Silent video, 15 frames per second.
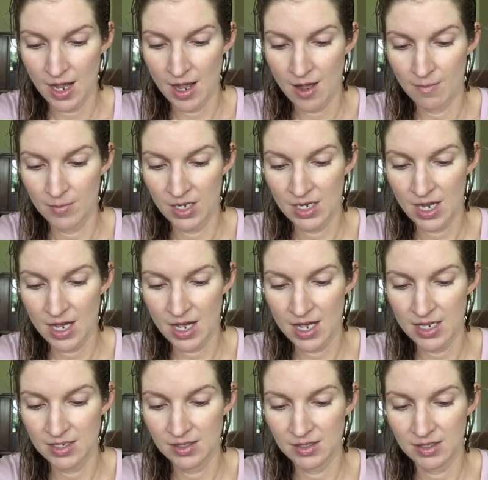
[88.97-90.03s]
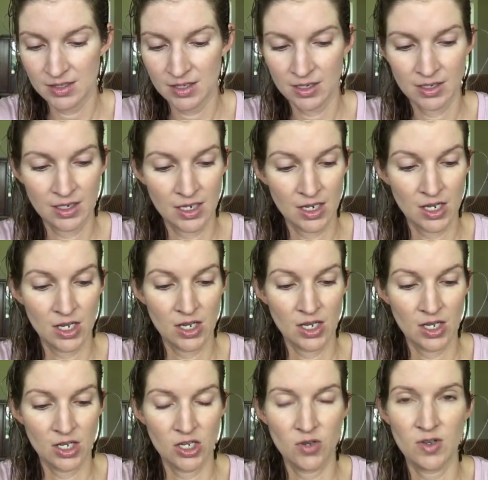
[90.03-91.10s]
because
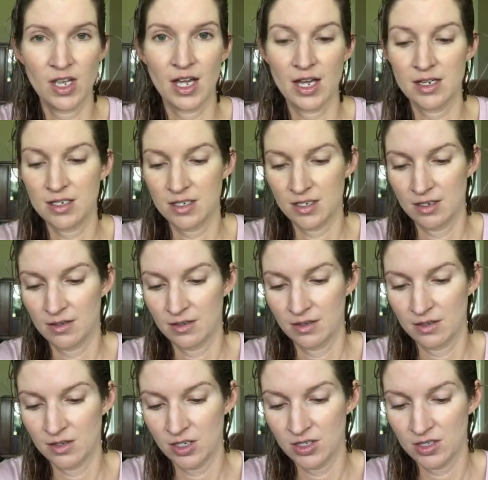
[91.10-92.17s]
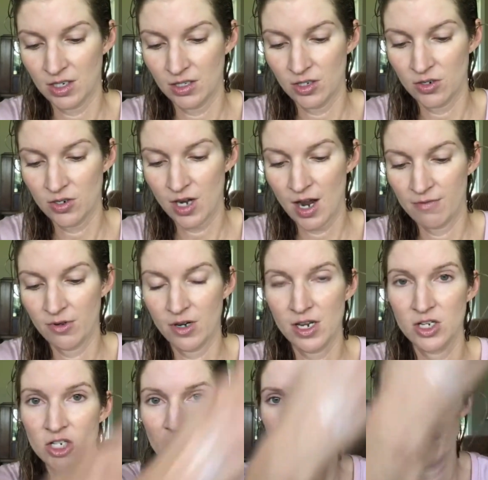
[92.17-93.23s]
you get just a little
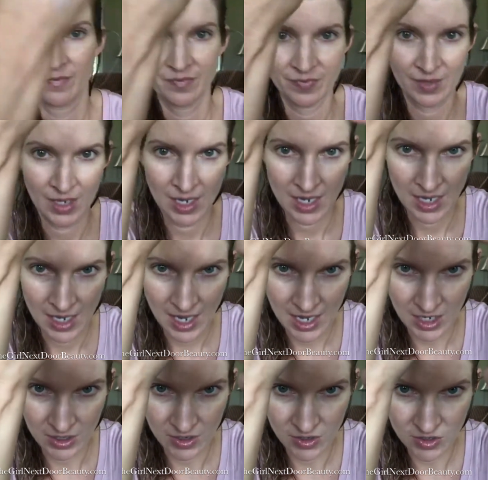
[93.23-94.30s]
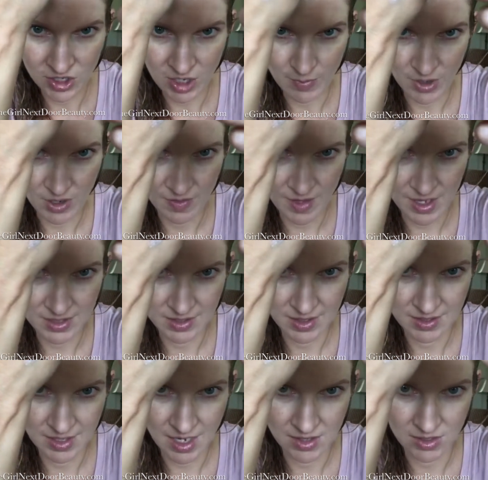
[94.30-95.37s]
coverage and a little shimmer, and that's the
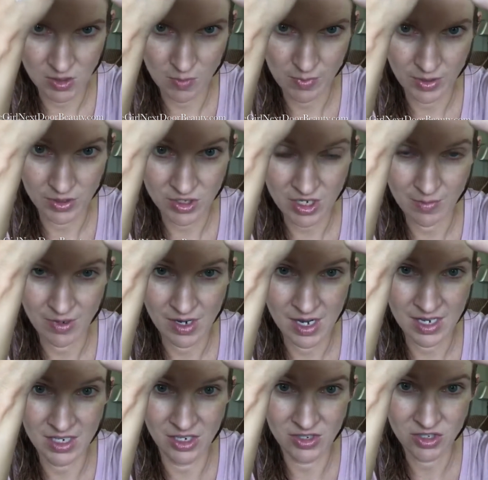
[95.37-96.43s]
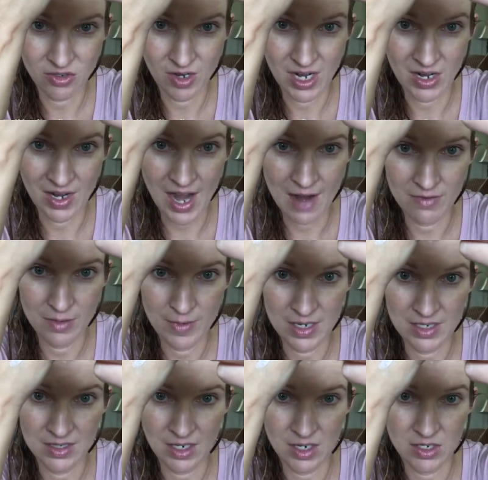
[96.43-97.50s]
Sandstone Pearl Shimmer, and it looks great on everybody's
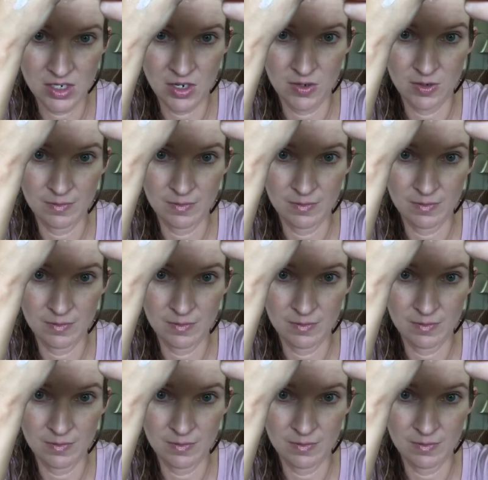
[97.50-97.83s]
skin tone,